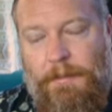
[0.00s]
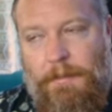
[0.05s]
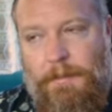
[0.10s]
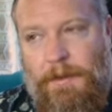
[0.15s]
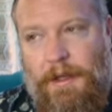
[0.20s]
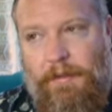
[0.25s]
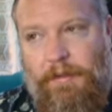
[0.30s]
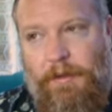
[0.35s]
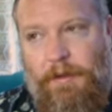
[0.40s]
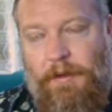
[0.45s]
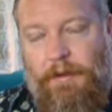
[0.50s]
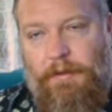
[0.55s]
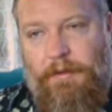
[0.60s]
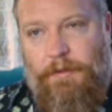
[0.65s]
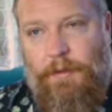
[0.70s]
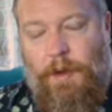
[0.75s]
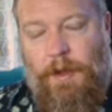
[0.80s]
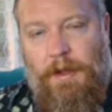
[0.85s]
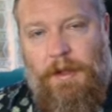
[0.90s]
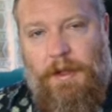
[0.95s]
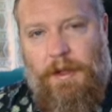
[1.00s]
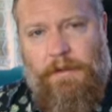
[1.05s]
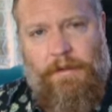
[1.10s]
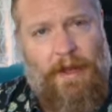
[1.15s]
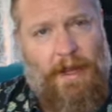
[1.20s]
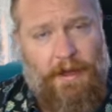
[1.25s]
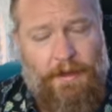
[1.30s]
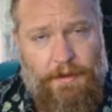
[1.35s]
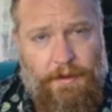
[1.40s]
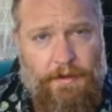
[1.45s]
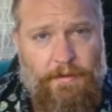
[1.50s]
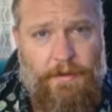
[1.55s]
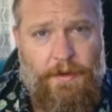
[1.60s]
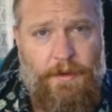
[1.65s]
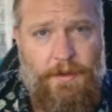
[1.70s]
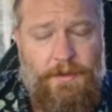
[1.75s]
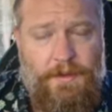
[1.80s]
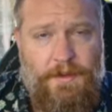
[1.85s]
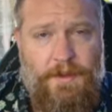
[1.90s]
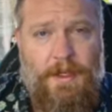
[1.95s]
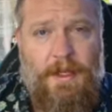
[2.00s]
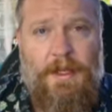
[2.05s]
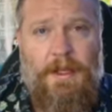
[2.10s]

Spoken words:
level of quality of either of those.